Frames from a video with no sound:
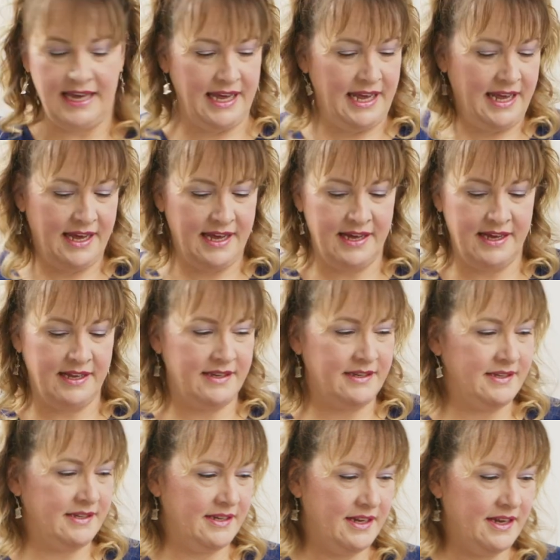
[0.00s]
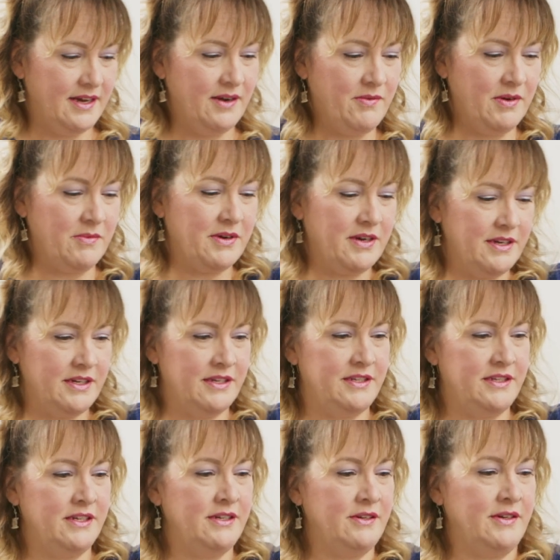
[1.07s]
And what we're going to
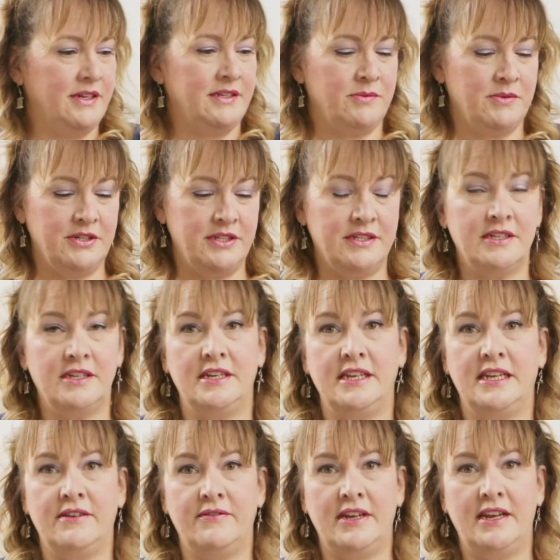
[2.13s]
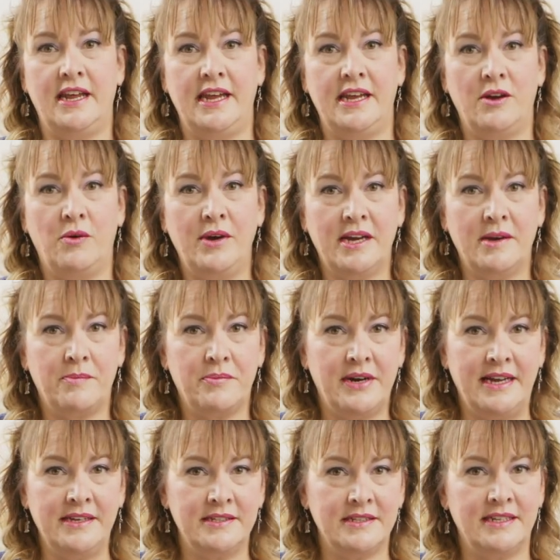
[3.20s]
do is we're just going to give it a quick
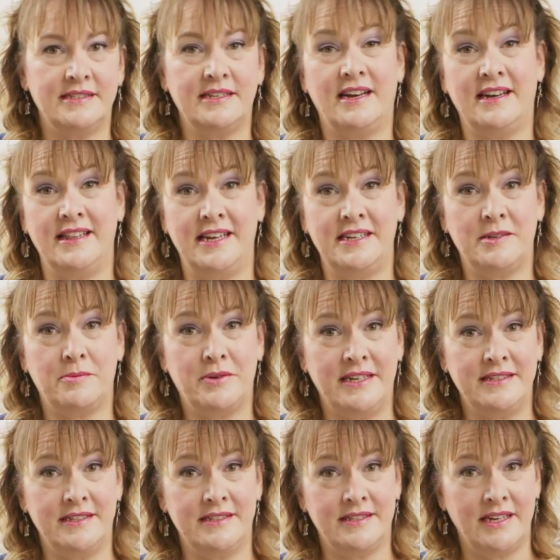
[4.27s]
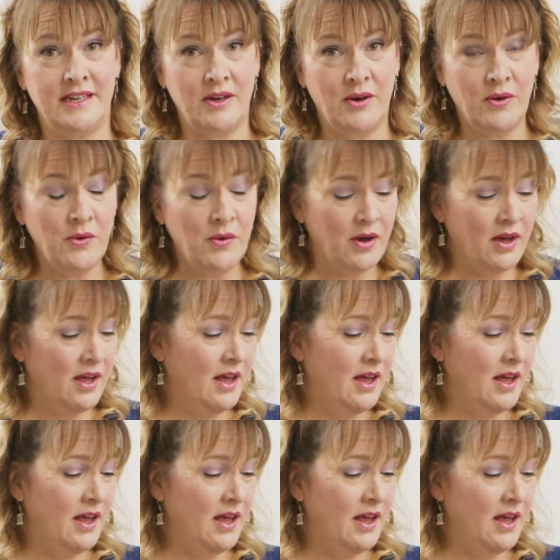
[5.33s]
press because I like to press as I go.